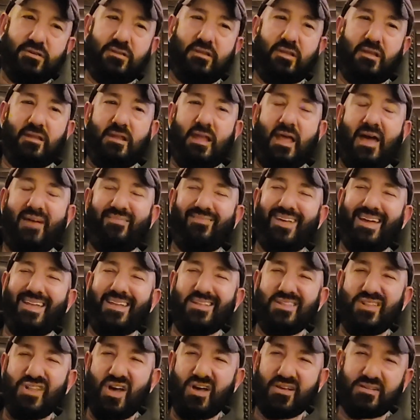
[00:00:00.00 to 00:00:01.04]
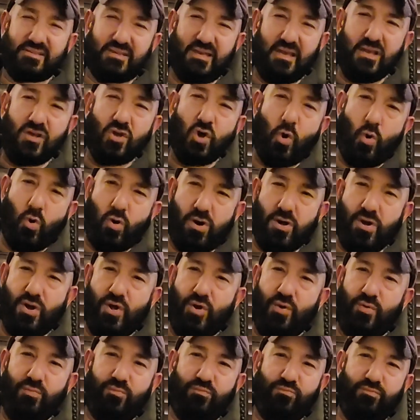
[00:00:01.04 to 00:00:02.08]
It didn't have that dusky corn
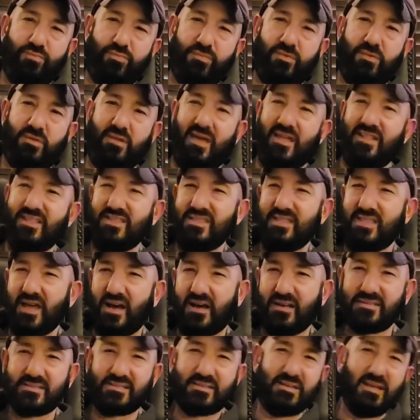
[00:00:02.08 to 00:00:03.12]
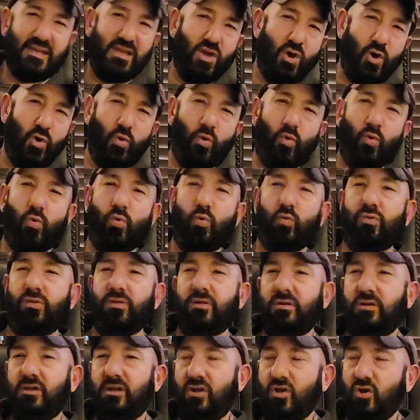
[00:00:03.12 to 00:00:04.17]
note, that dusty old,
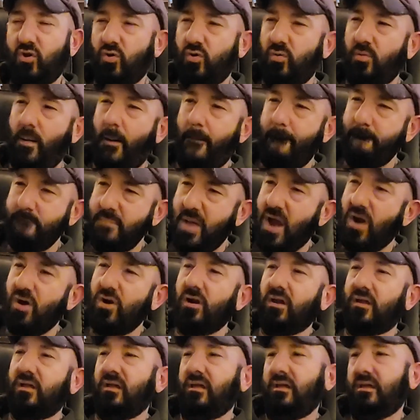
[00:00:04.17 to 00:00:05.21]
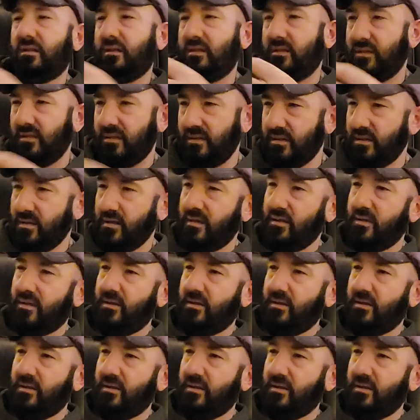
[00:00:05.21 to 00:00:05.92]
American,